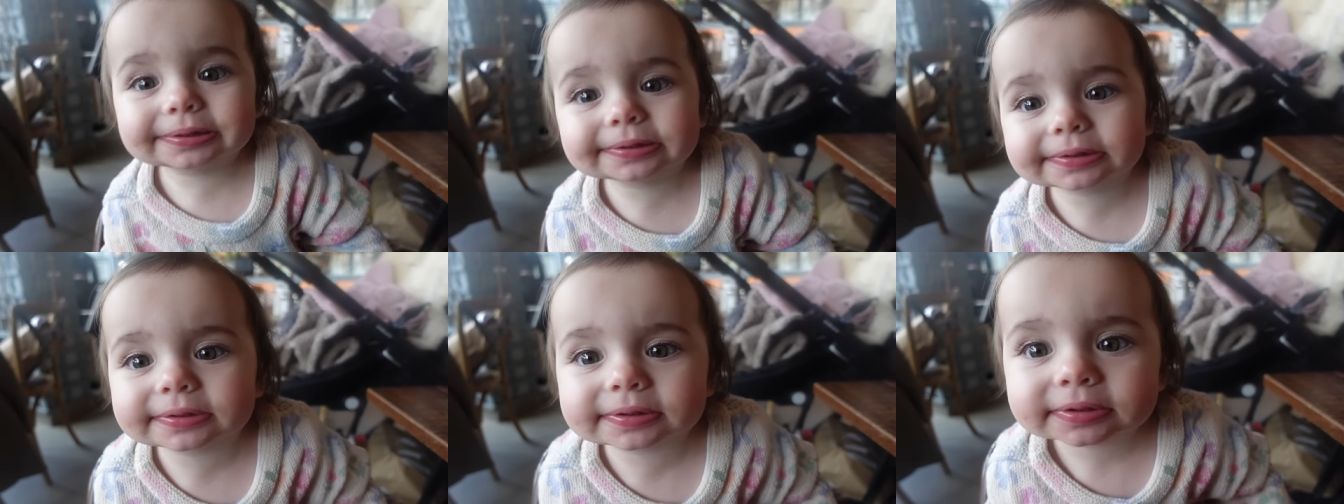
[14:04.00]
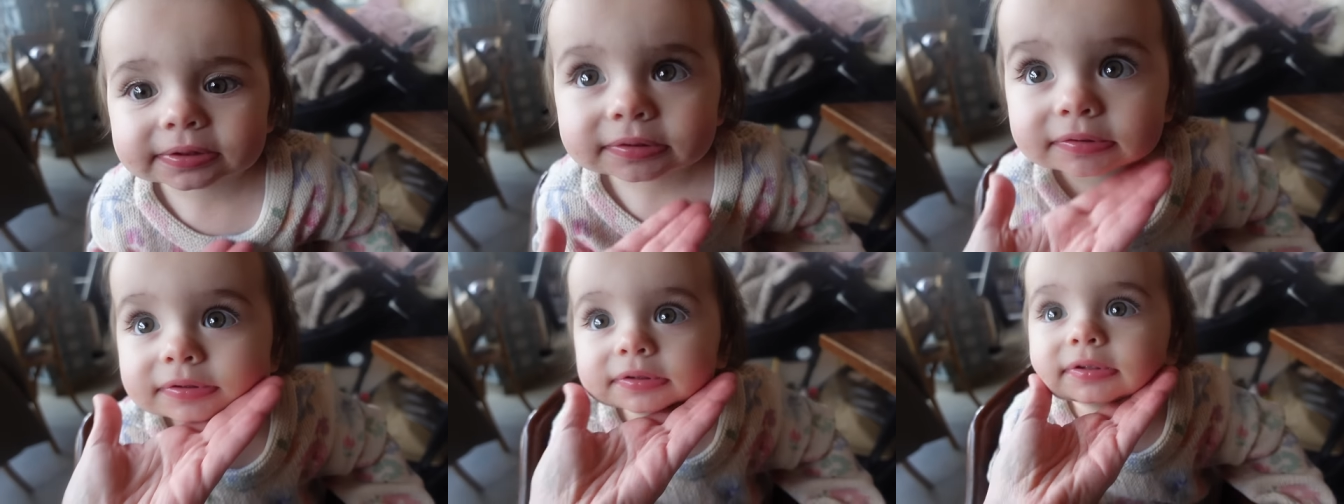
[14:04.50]

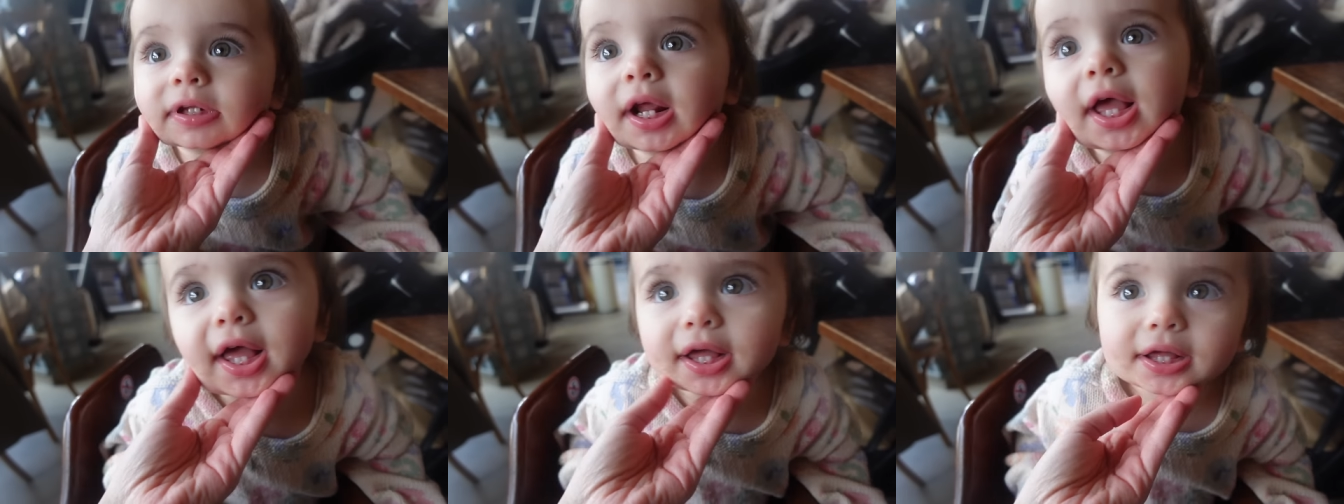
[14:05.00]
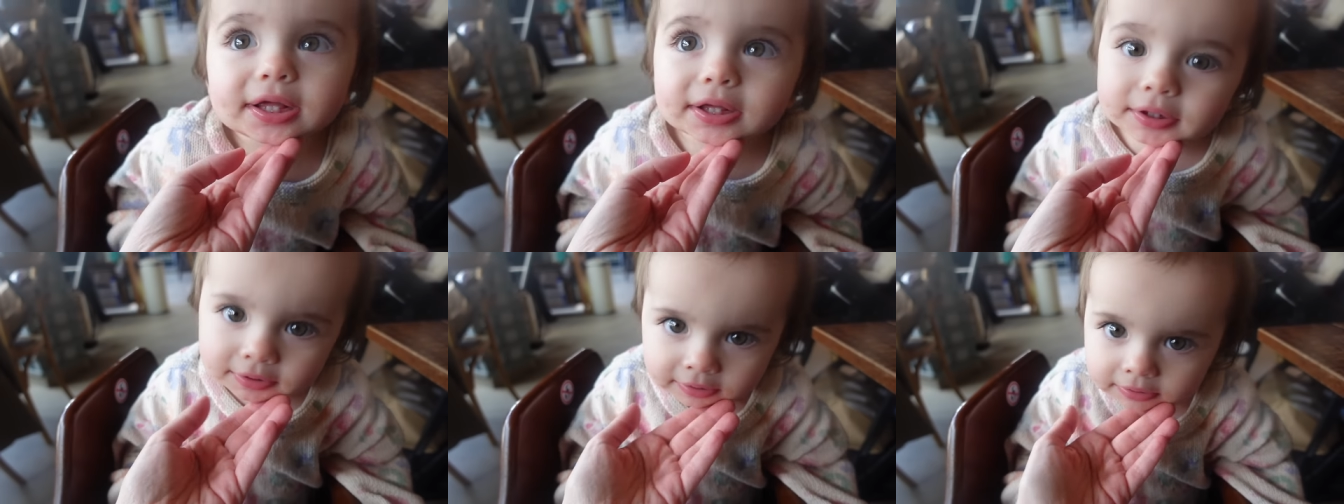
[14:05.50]
Mama?
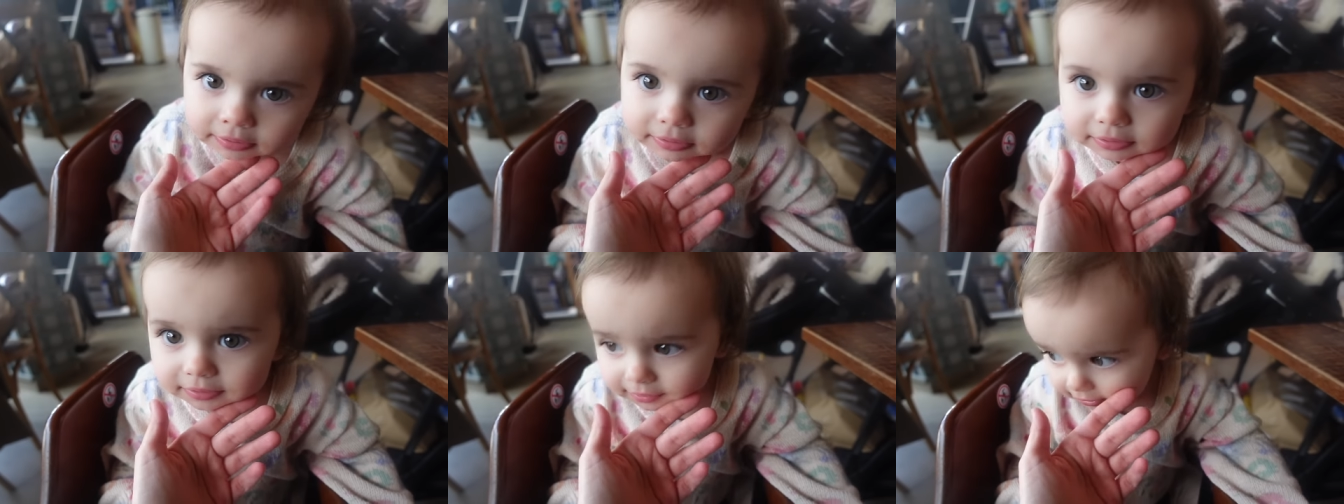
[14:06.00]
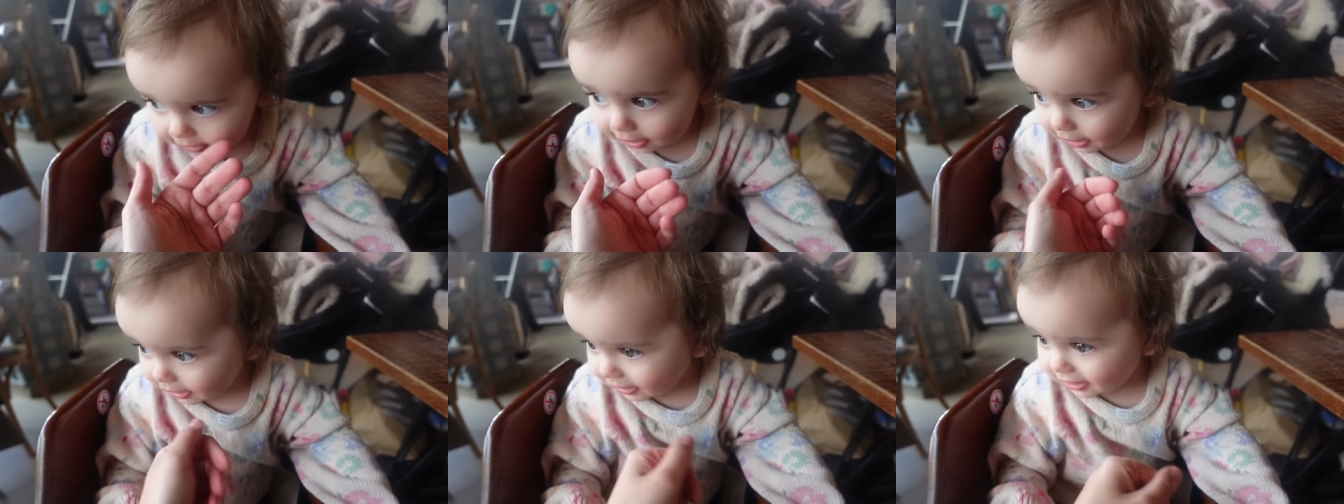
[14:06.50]
Can you say mama?
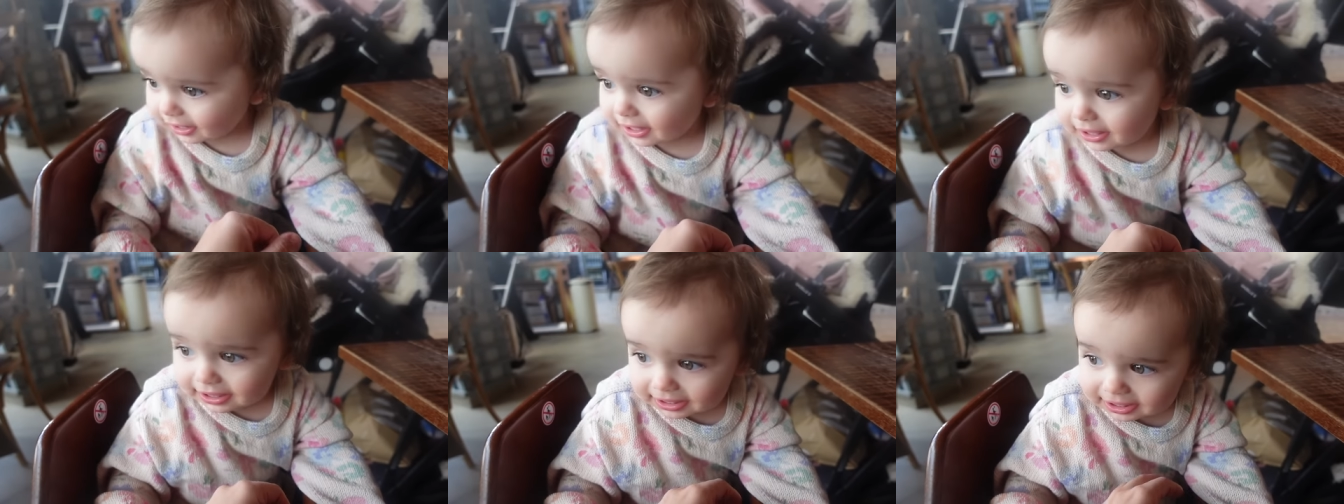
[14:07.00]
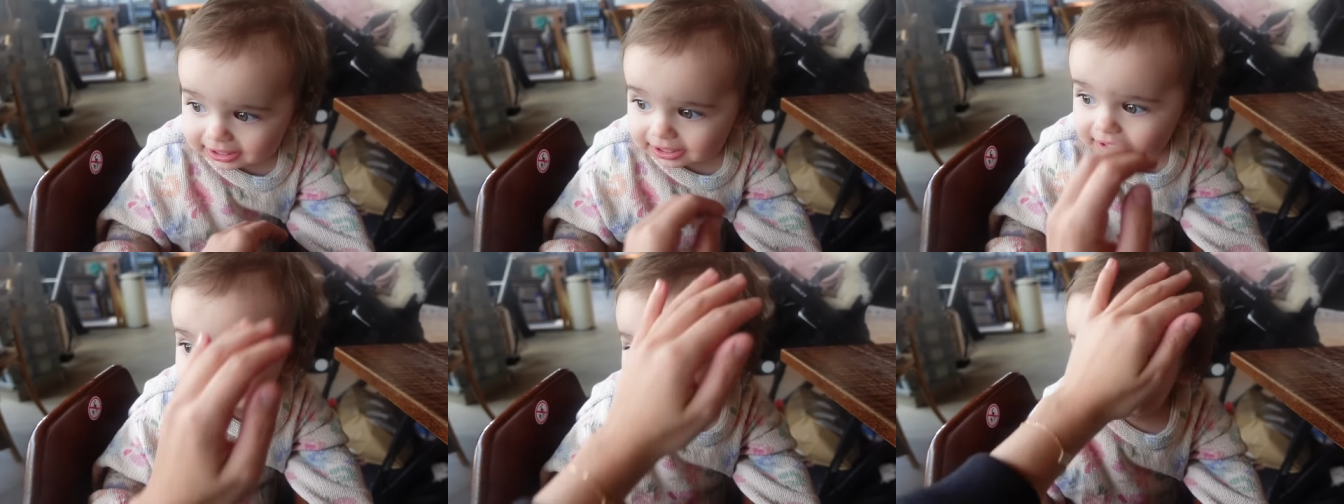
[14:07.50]

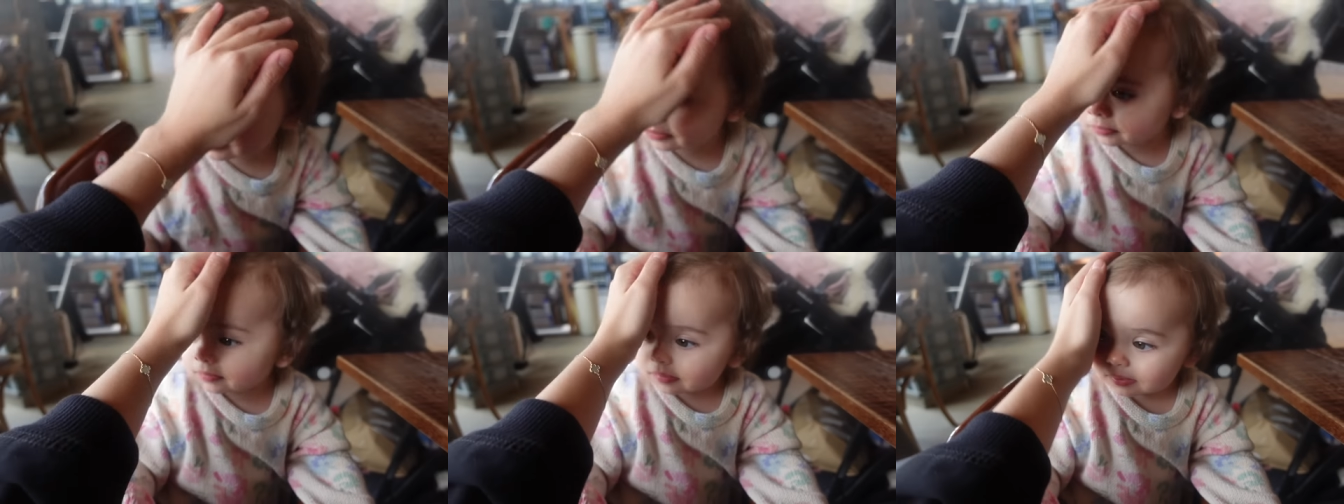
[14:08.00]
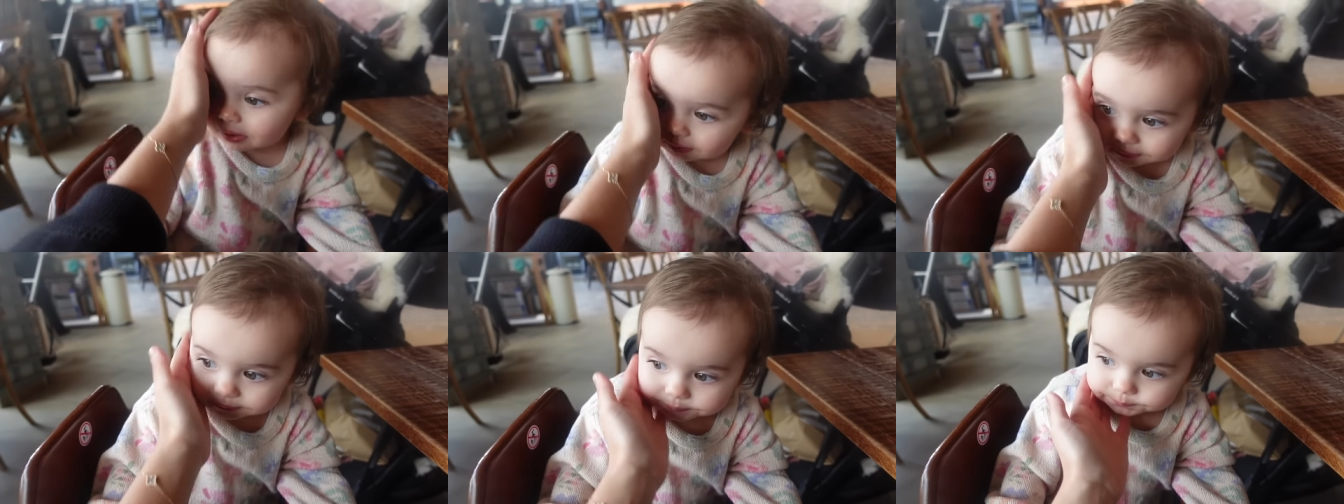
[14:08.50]
Mama, she
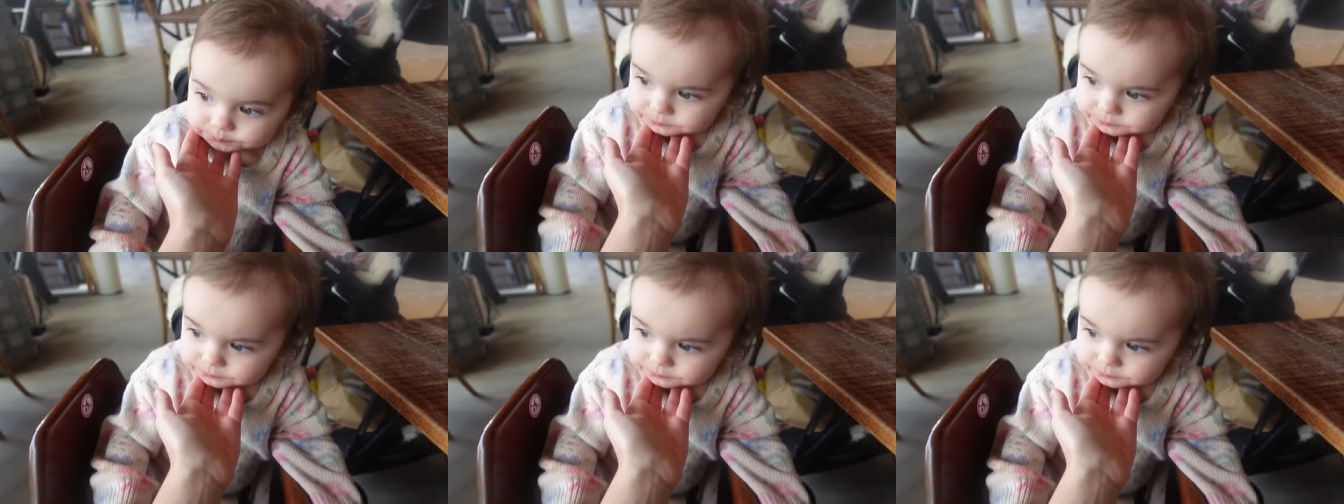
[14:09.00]
wants to get